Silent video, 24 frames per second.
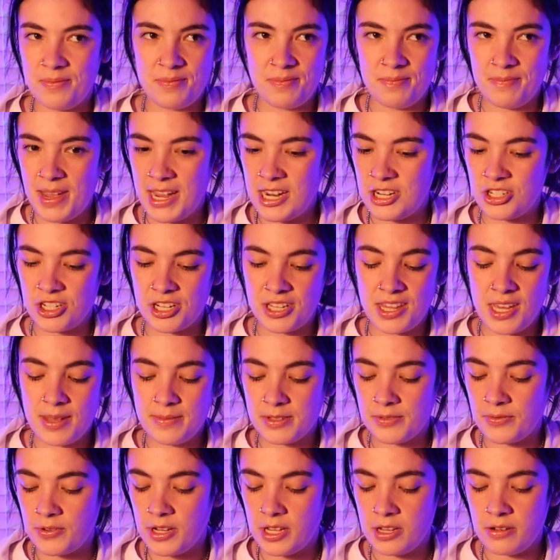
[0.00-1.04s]
Major
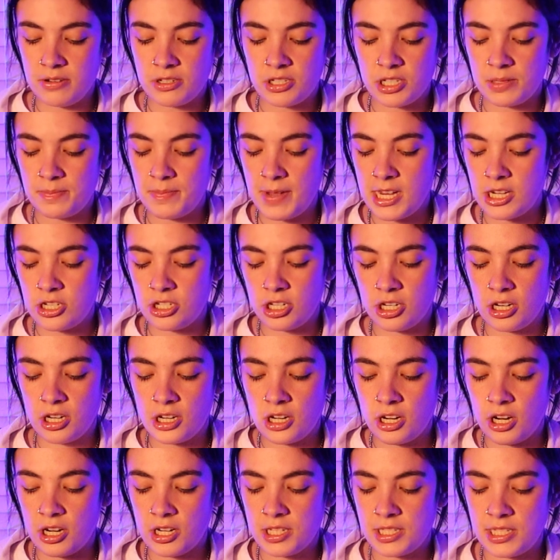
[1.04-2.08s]
themes for you and just major
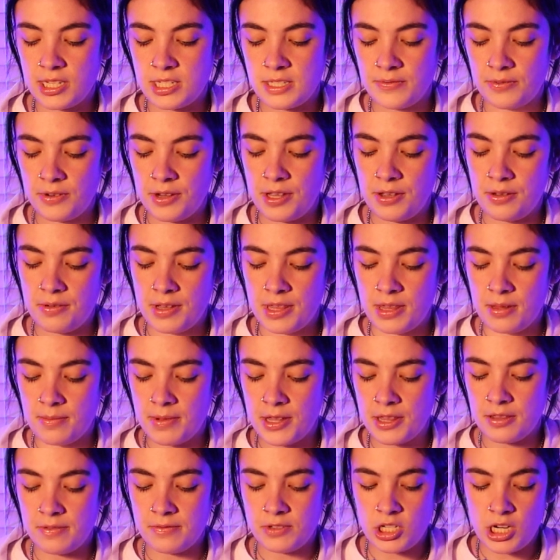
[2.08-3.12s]
occurrences for you in the
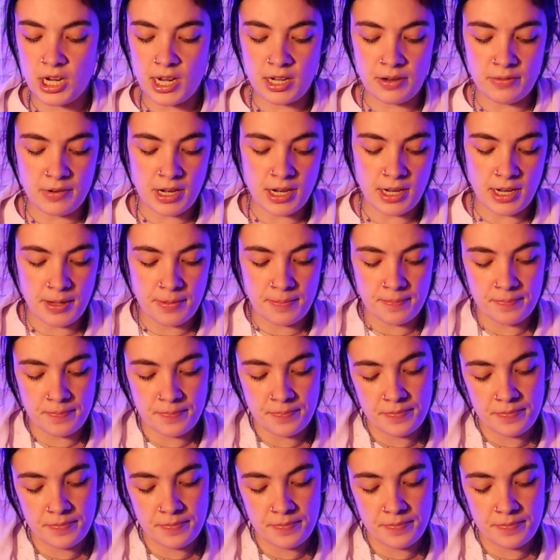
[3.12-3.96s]
month of January.